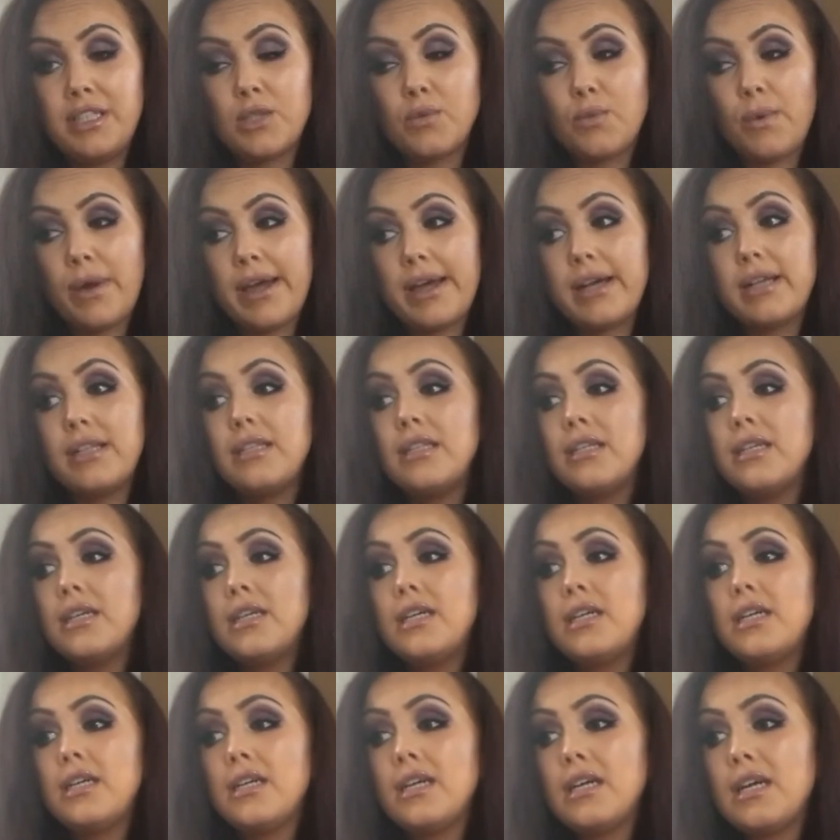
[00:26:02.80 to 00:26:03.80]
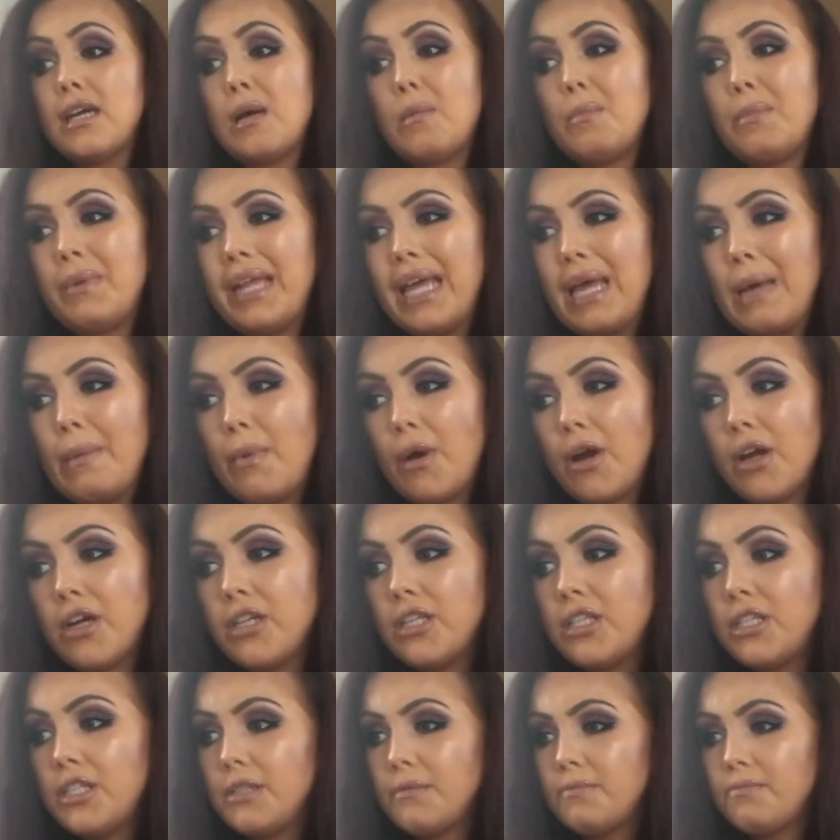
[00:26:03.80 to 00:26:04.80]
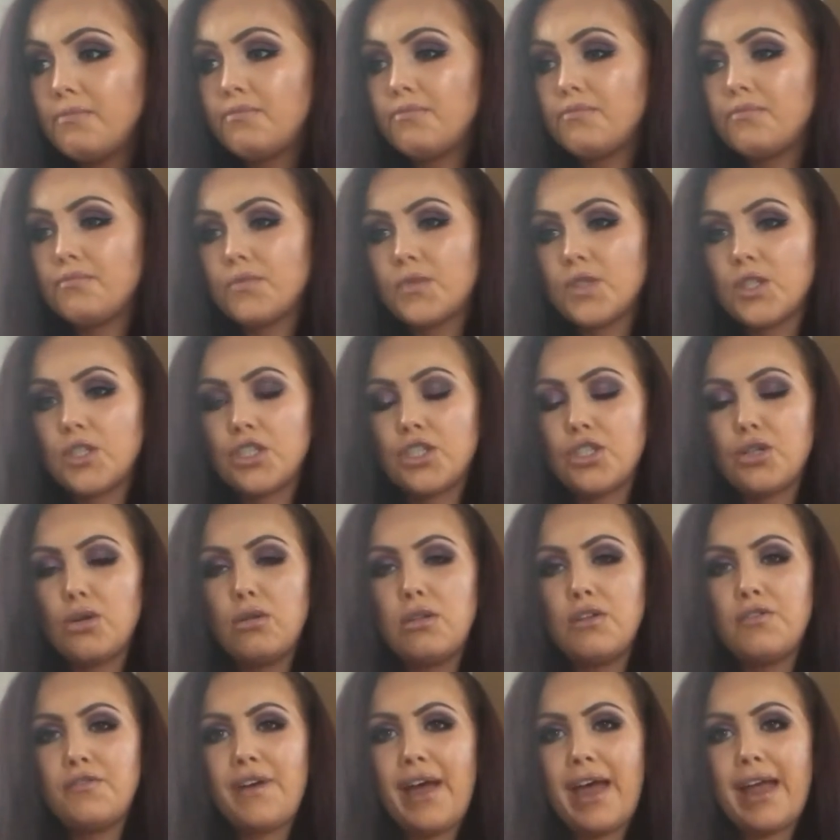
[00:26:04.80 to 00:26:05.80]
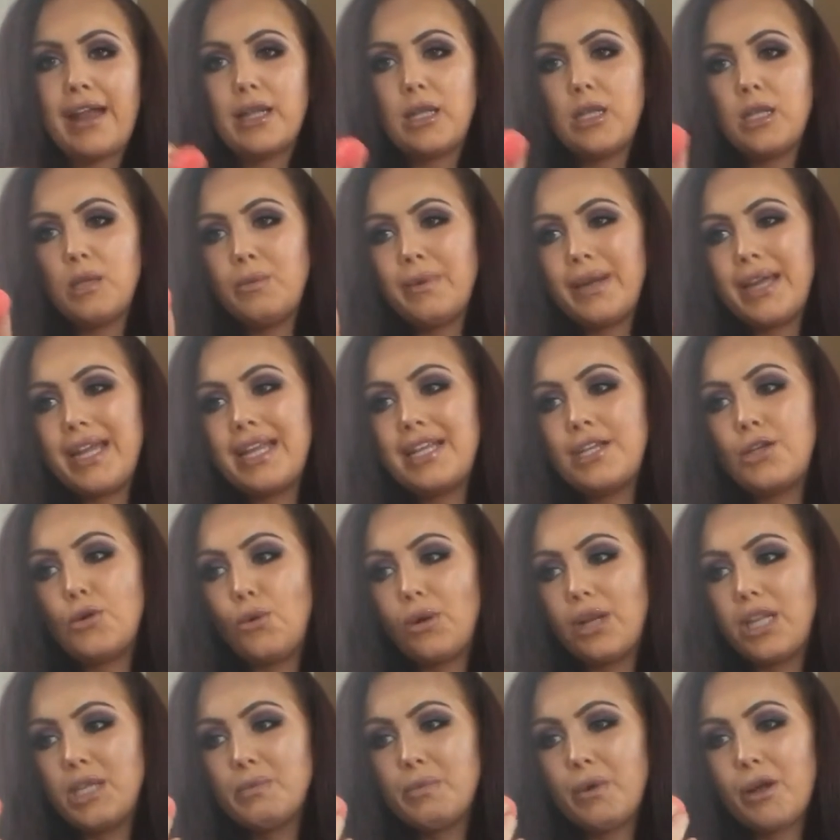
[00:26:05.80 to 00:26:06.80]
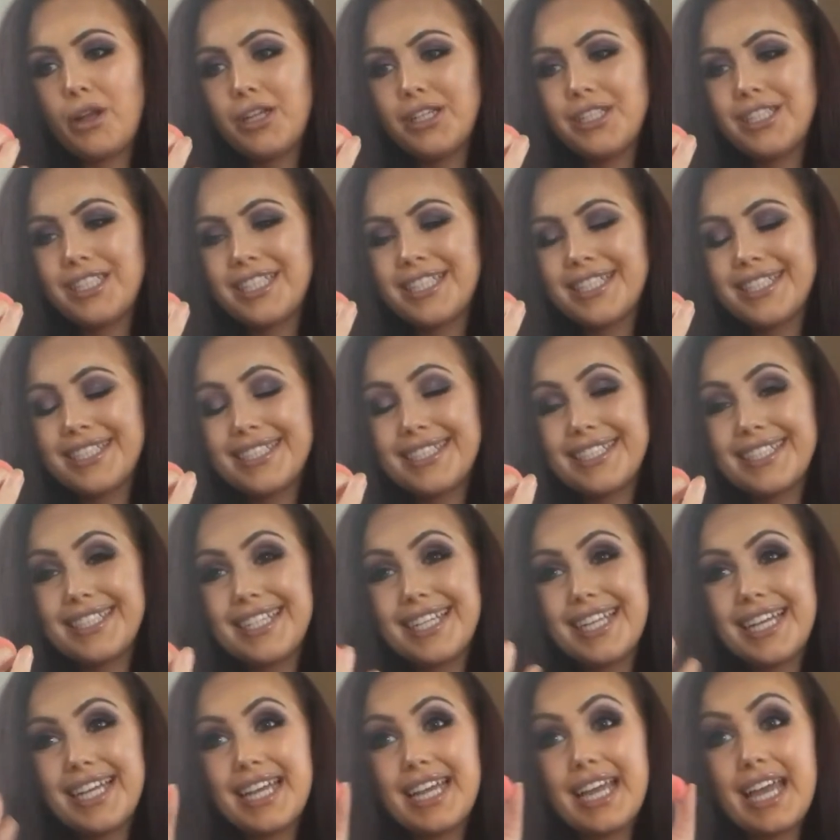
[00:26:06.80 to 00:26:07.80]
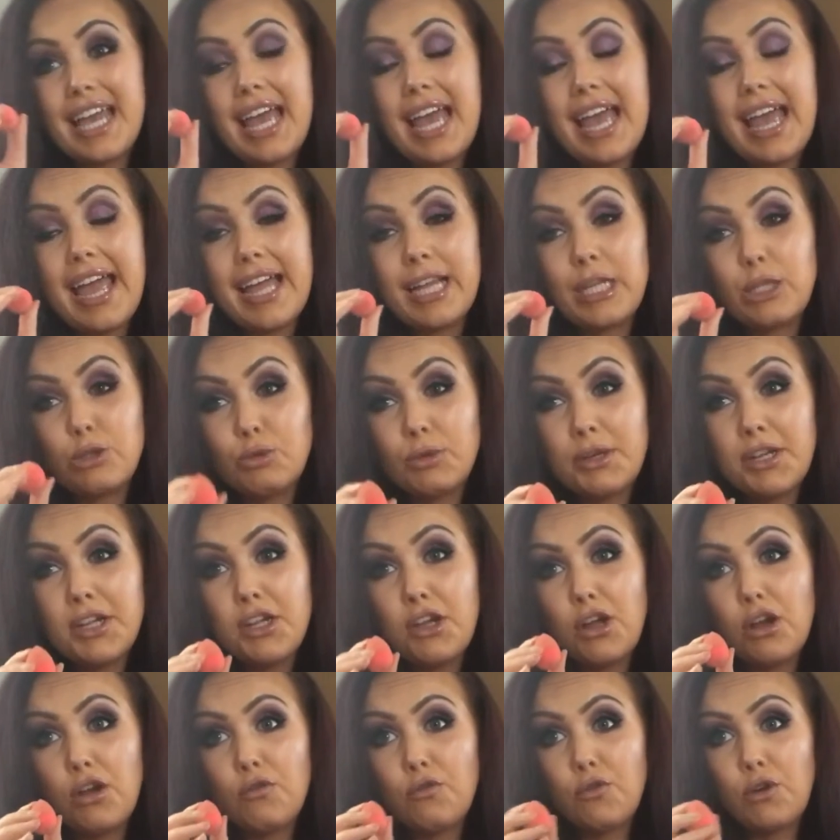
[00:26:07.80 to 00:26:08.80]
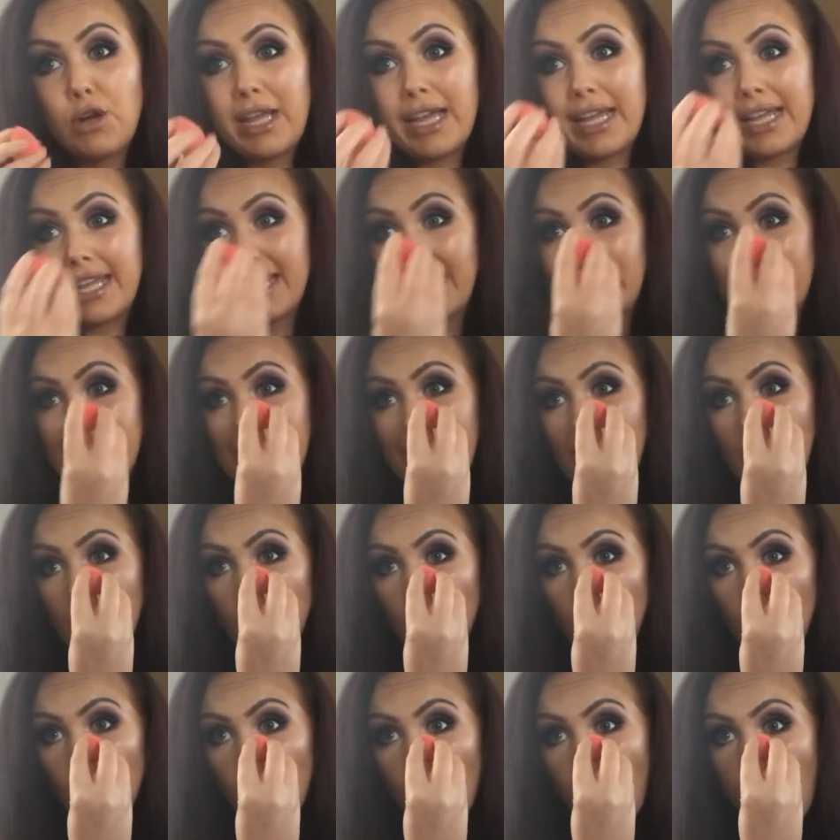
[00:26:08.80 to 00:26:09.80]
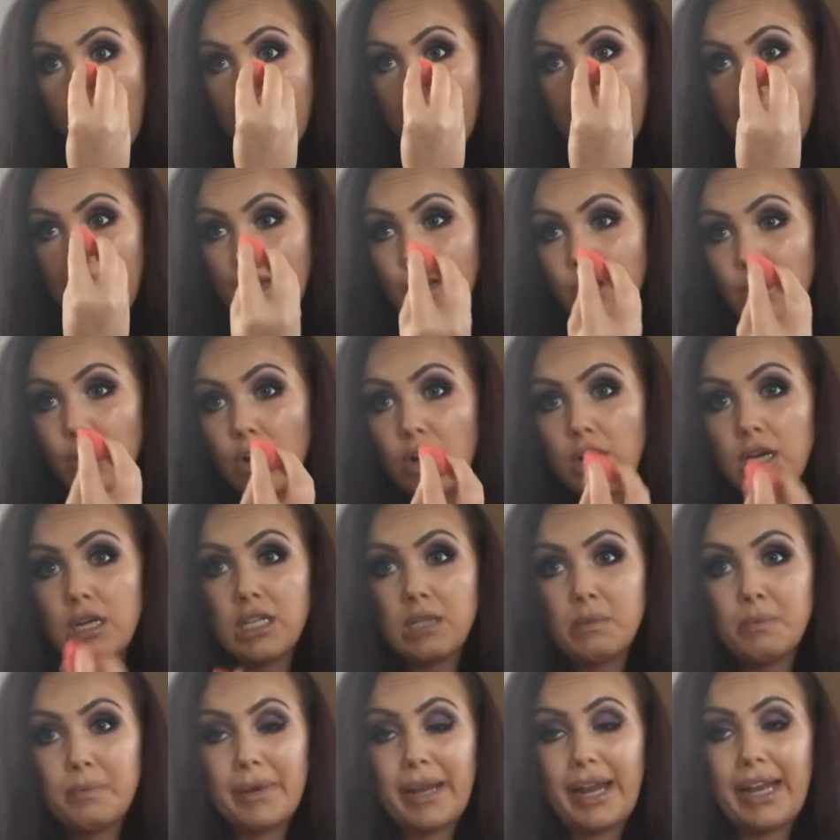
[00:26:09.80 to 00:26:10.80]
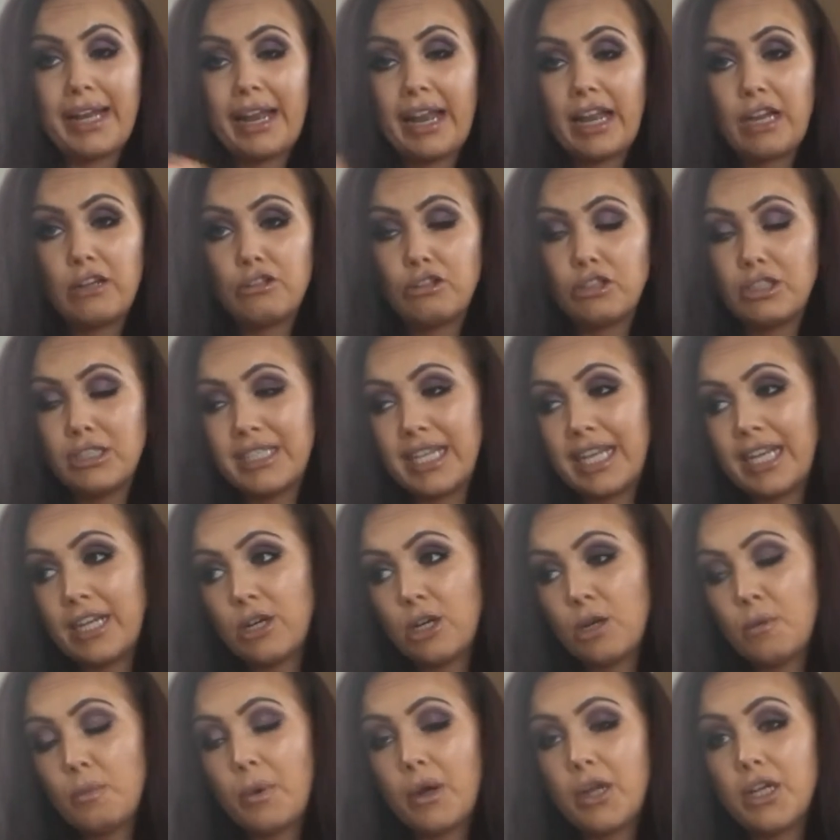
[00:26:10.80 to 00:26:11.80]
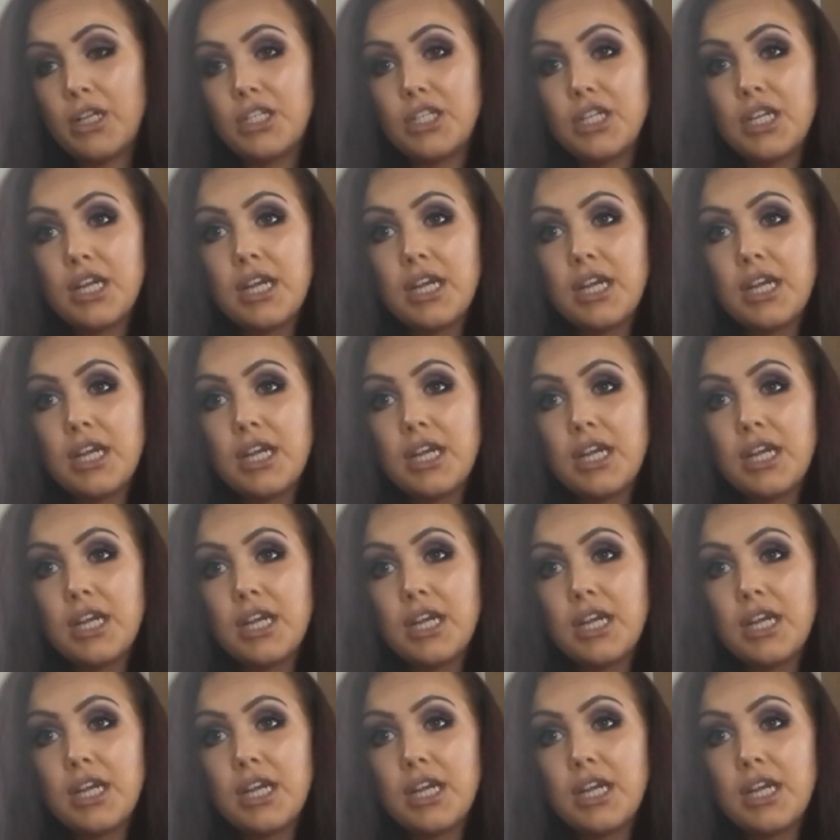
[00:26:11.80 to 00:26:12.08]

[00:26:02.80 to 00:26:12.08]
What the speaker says: as well and play about. So the final wee doughy sponge, it's really good for like getting right in there, just blend in the concealer, but